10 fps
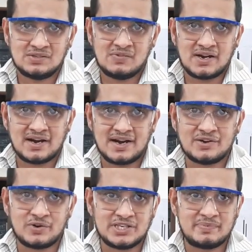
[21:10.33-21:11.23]

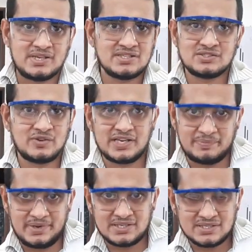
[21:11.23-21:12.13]
120 pages or 80
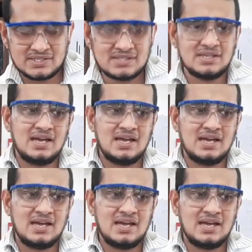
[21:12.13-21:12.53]
pages,